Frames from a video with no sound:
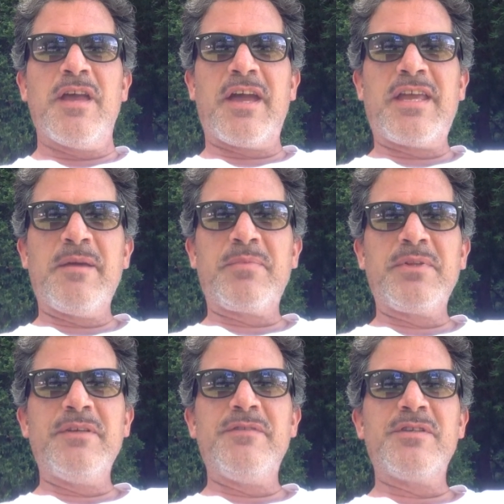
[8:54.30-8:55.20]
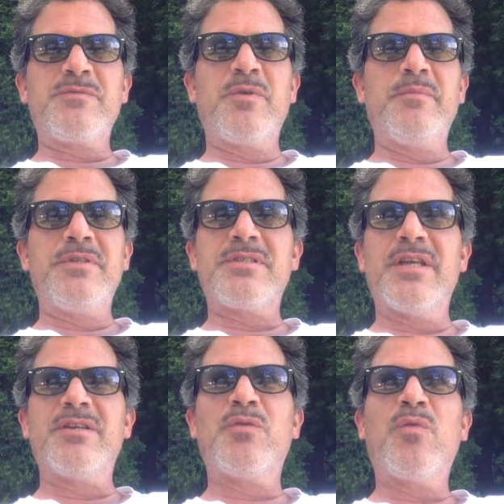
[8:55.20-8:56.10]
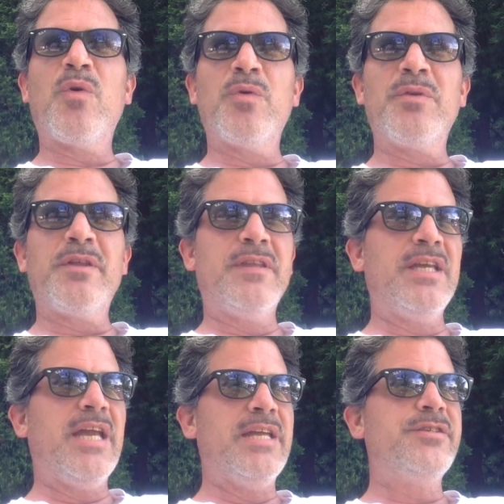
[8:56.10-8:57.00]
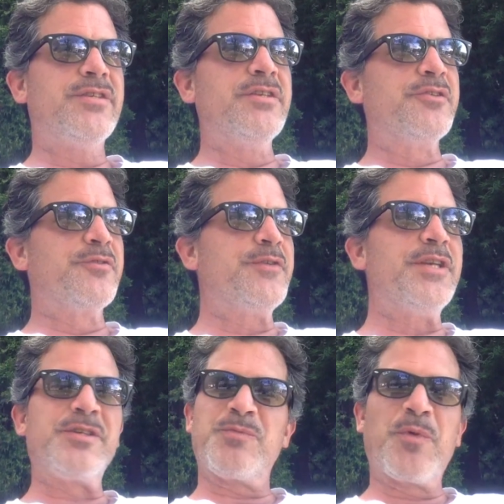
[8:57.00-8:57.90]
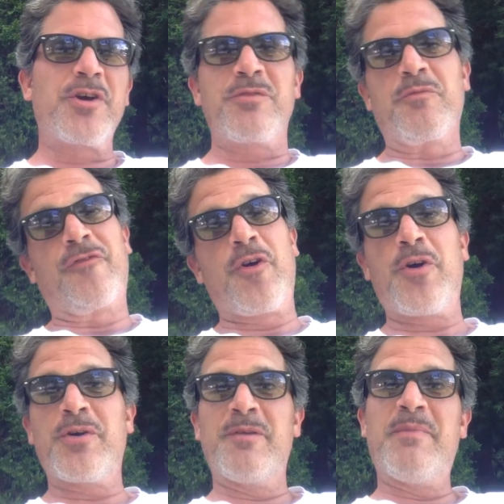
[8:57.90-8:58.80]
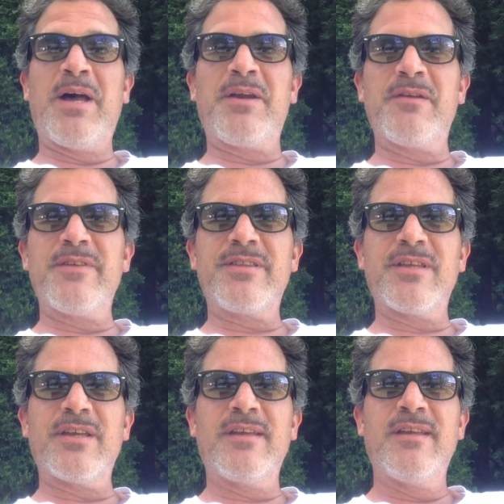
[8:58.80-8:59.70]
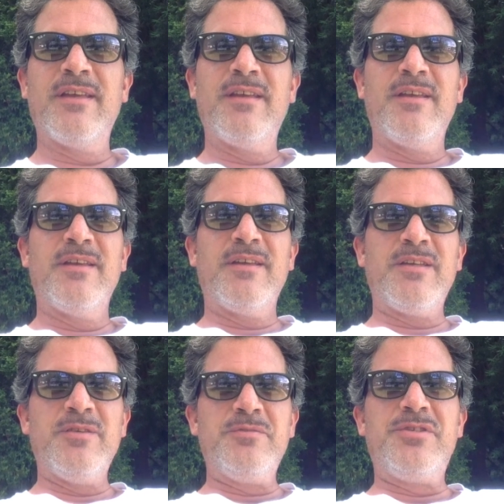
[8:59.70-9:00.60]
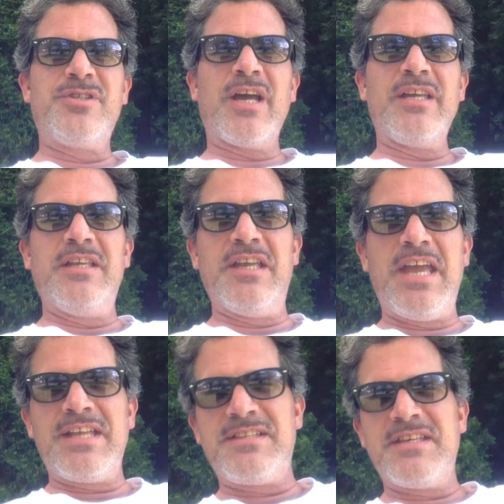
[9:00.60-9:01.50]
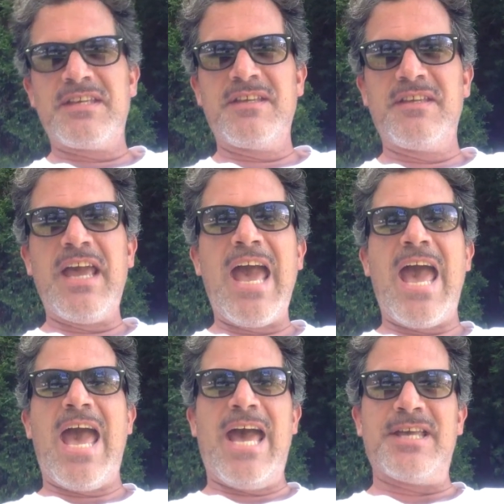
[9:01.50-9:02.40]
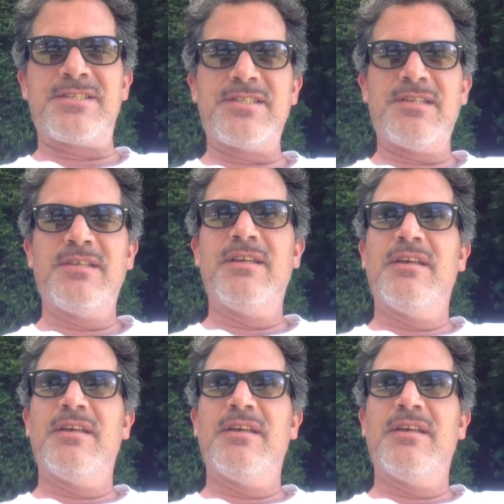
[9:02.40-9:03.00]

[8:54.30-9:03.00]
I can't believe this woman said, quote, the ancient Greeks weren't wrong about everything. You gigantic ass.